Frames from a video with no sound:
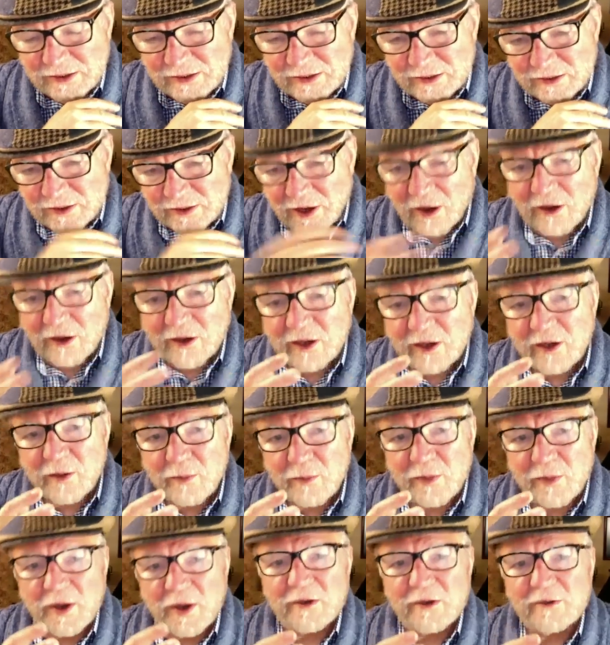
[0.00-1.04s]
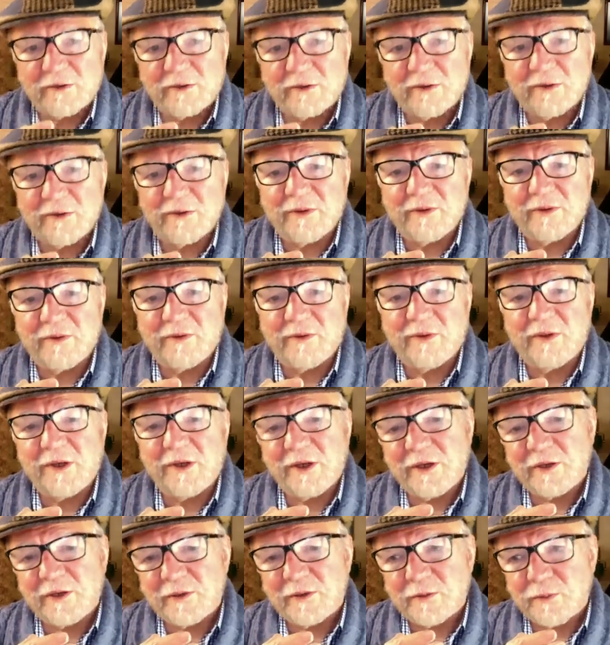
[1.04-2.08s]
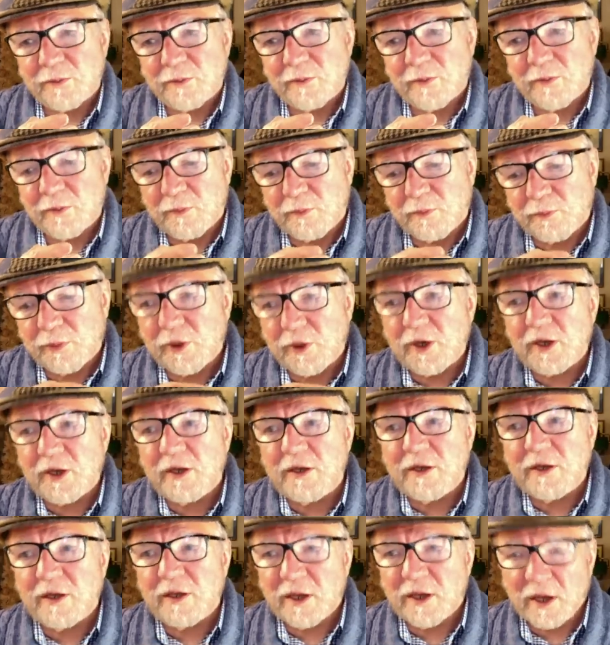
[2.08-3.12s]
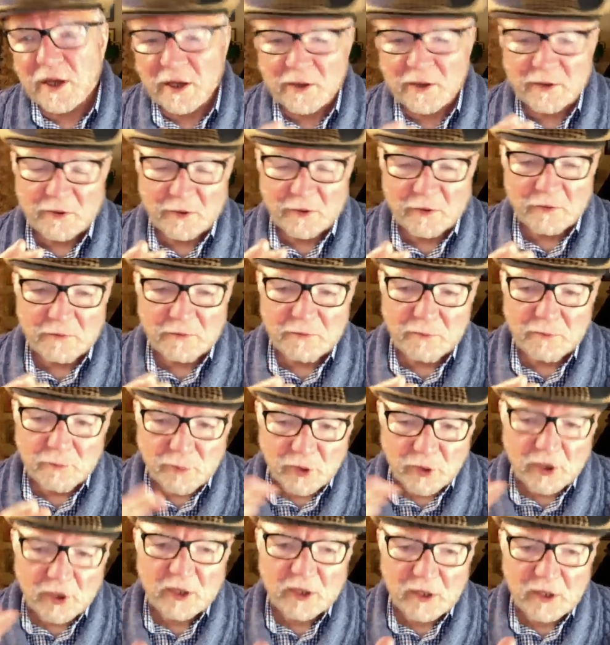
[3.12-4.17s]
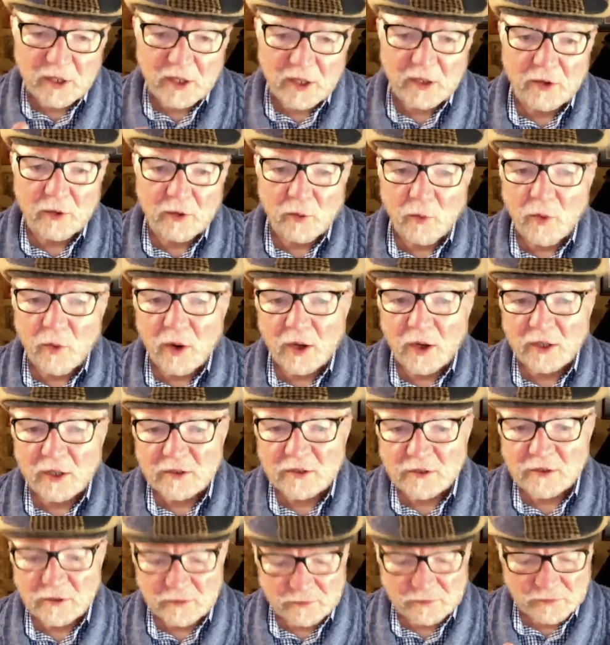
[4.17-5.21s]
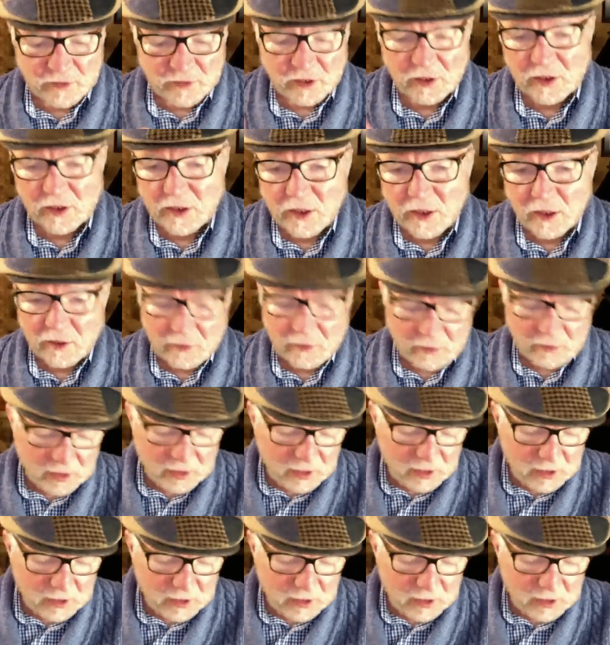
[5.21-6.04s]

talking about these putting together putting together a watch. All right, now,